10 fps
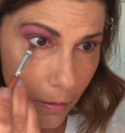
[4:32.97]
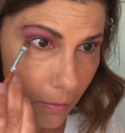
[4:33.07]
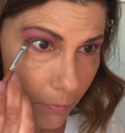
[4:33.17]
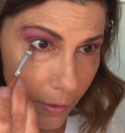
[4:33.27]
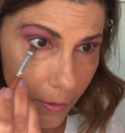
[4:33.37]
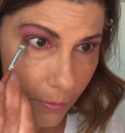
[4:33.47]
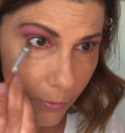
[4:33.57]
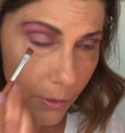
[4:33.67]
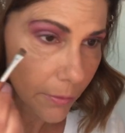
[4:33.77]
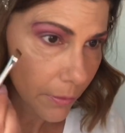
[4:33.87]
Right
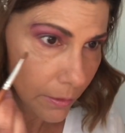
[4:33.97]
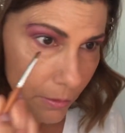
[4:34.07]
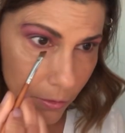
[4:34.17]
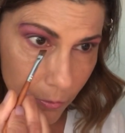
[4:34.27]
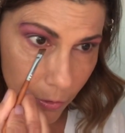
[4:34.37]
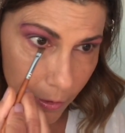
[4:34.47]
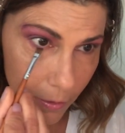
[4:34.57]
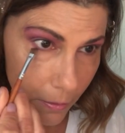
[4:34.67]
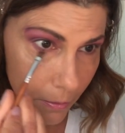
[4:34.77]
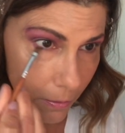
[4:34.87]
underneath, and just try
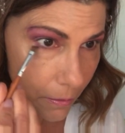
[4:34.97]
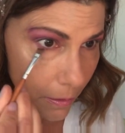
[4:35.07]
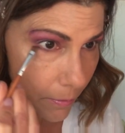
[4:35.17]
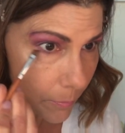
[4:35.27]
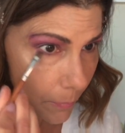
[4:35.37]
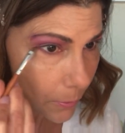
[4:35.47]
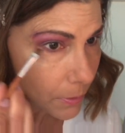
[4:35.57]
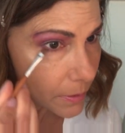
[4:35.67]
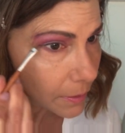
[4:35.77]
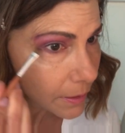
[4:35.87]
to
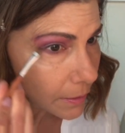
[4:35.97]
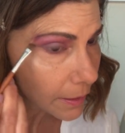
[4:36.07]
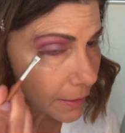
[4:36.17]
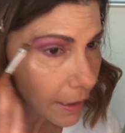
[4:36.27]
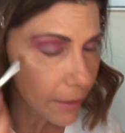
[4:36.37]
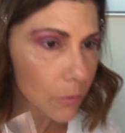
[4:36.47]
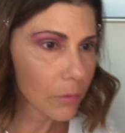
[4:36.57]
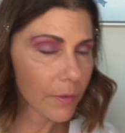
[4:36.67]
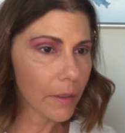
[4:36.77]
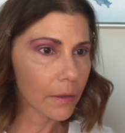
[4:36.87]
mostly like
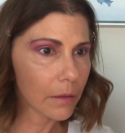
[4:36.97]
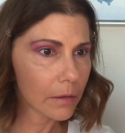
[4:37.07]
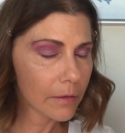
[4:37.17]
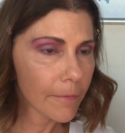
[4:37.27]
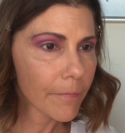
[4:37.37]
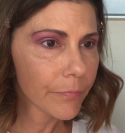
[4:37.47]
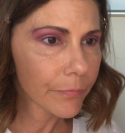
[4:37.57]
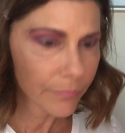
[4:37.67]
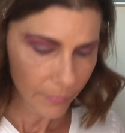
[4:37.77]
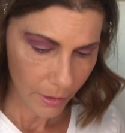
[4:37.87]
on the
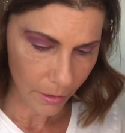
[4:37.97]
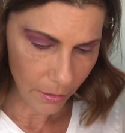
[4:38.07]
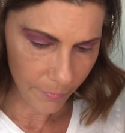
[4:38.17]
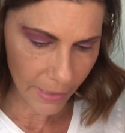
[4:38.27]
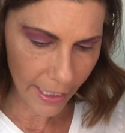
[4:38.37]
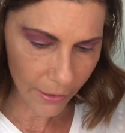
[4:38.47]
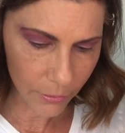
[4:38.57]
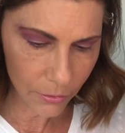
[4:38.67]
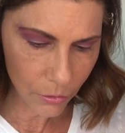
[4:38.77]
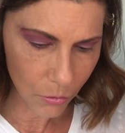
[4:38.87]

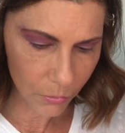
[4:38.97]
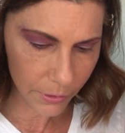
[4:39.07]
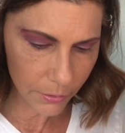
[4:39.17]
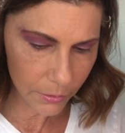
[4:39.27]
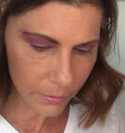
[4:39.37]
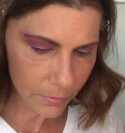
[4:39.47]
outer corner,